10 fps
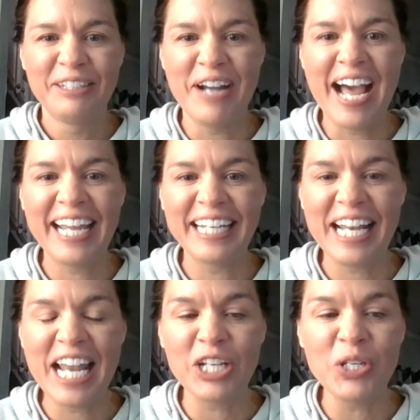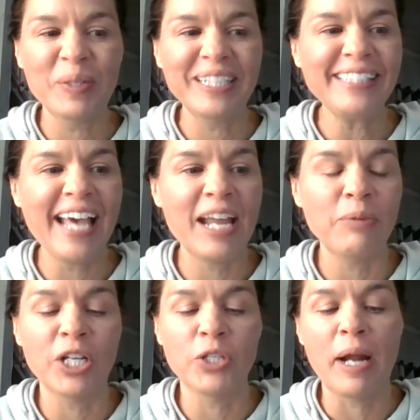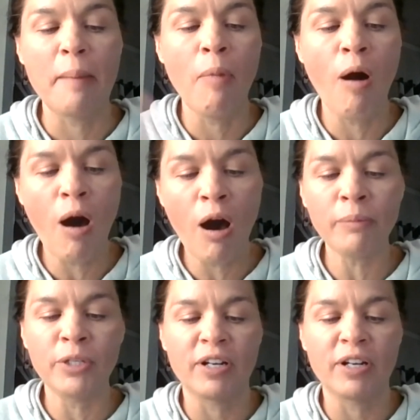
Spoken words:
right? Like you were saying, when you're a mom,